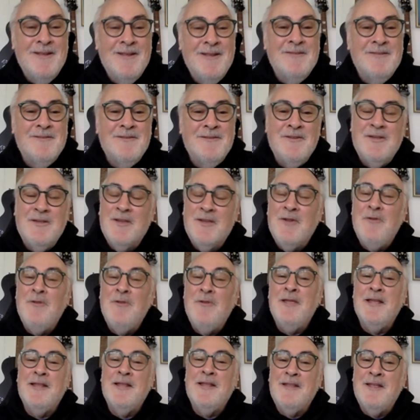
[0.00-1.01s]
so you can only
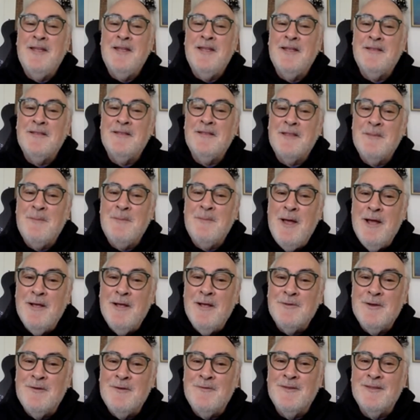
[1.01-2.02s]
get tickets at the
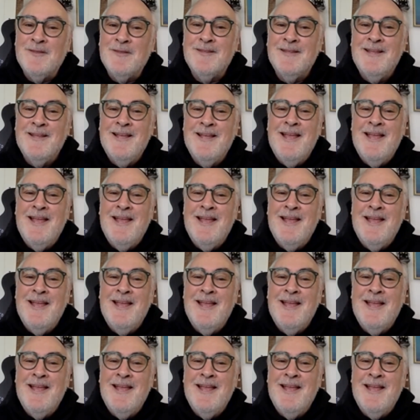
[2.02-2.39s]
box office.